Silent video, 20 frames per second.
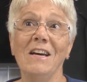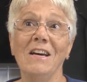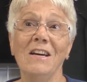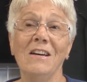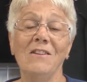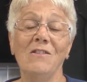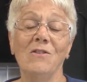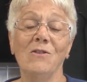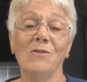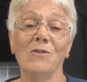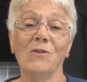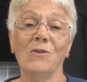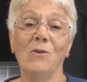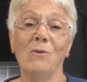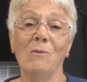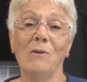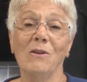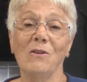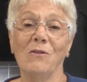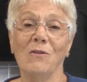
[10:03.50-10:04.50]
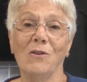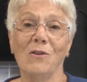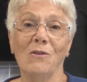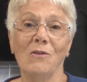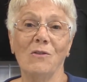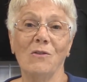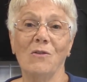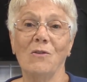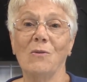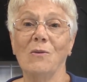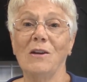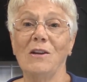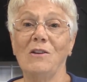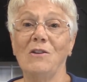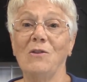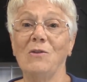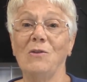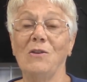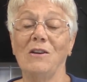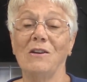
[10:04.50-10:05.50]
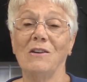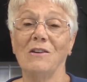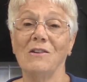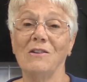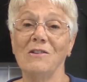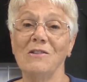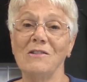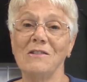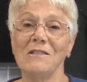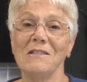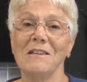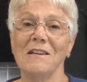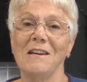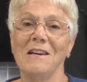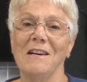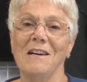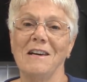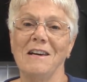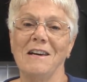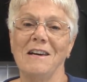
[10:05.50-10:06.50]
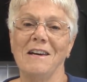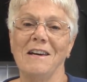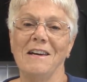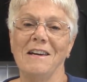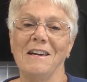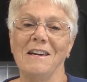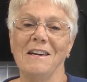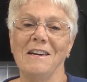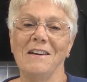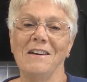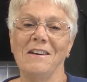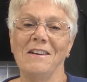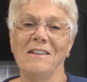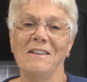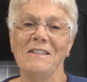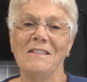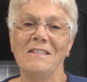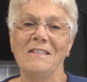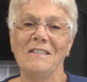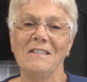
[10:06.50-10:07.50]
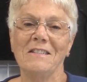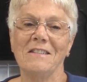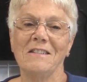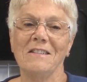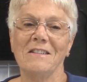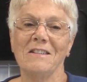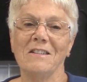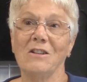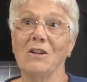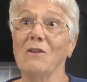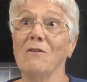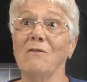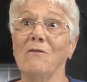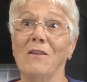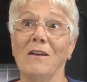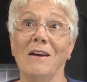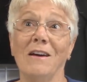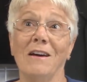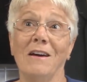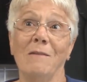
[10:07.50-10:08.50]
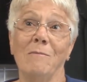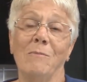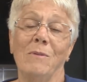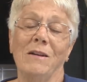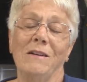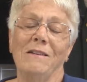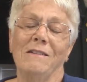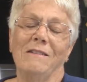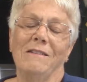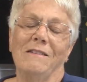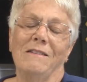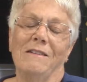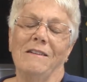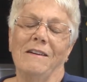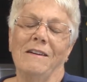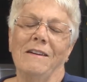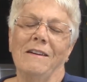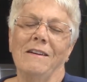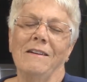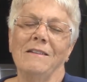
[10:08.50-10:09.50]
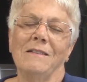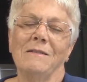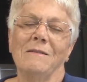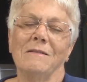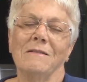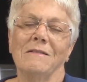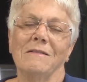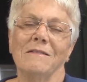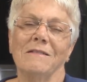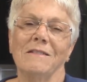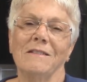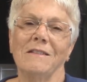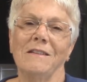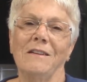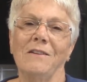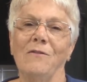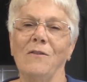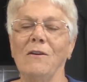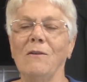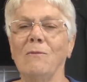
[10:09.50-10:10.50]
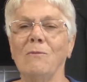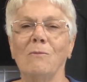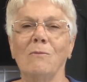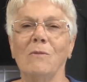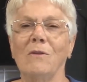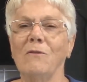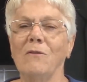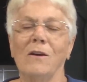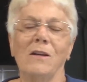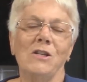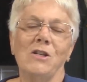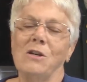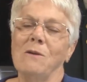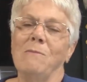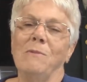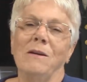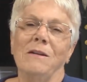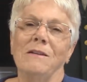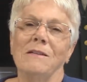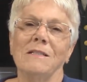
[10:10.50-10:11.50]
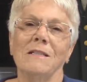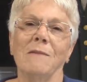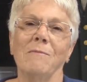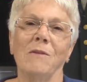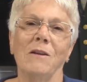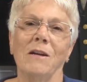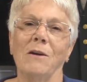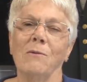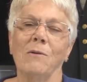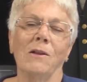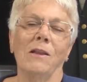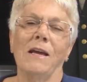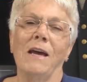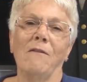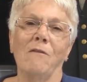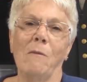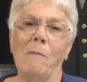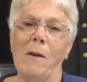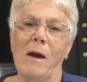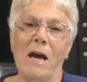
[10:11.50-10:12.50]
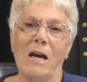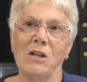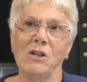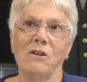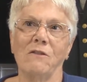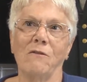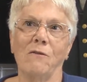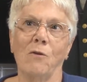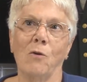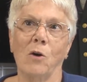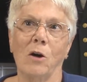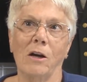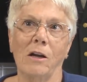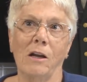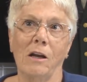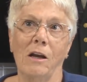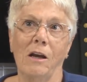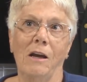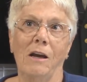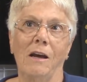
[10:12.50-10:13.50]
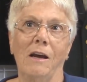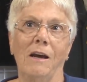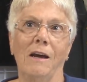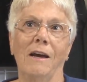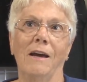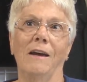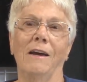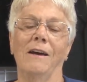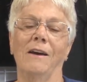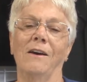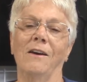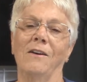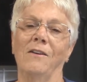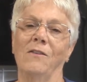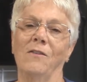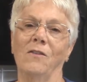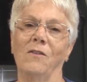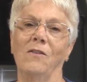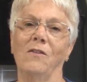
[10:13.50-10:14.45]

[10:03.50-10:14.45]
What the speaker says: I drove school bus for 22 years and loved that. But I guess if I jump into something, I really have a passion for it. And